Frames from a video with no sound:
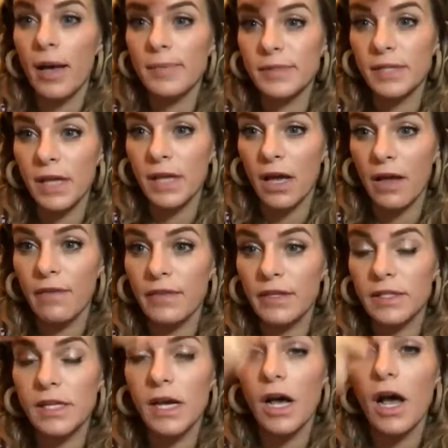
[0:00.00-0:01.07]
So pay
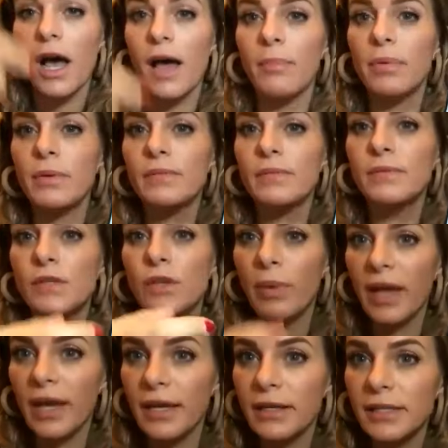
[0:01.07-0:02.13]
attention to that with your
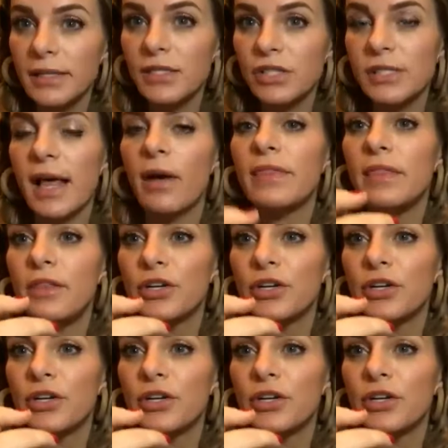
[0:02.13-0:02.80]
text.